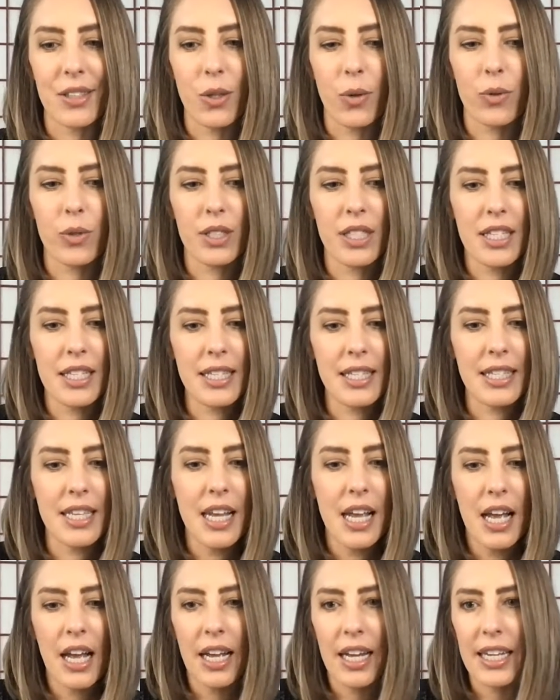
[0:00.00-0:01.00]
So, since
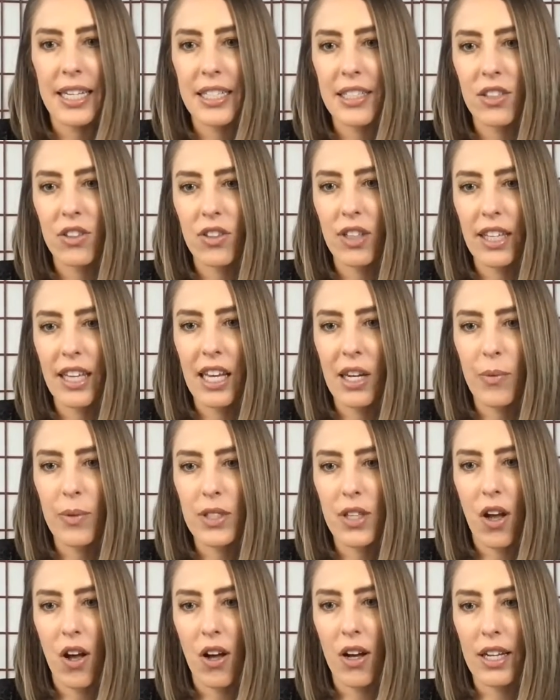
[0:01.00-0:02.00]
it doesn't look like
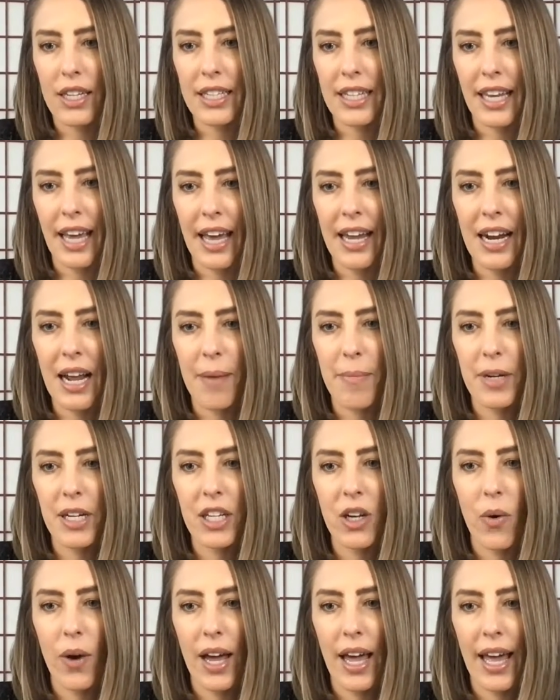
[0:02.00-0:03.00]
anyone's on yet, I'm going to
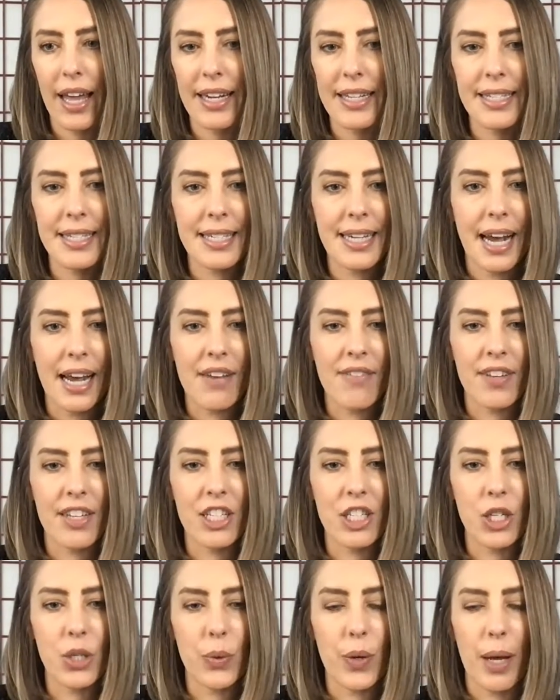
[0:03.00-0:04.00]
go ahead and dive
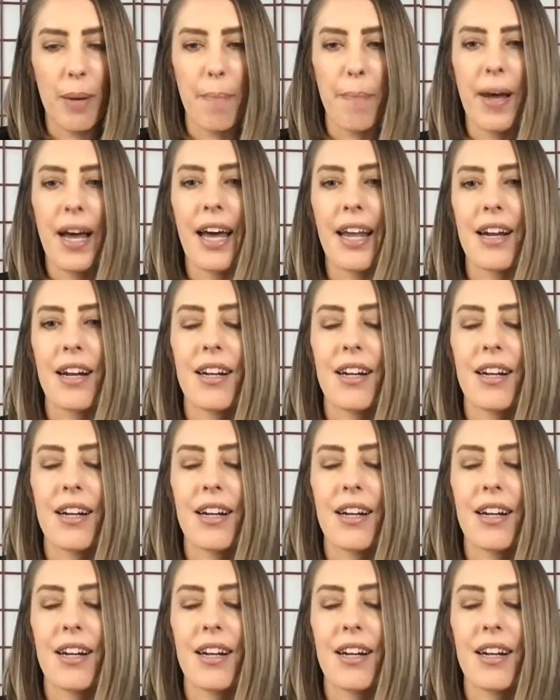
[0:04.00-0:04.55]
into it. But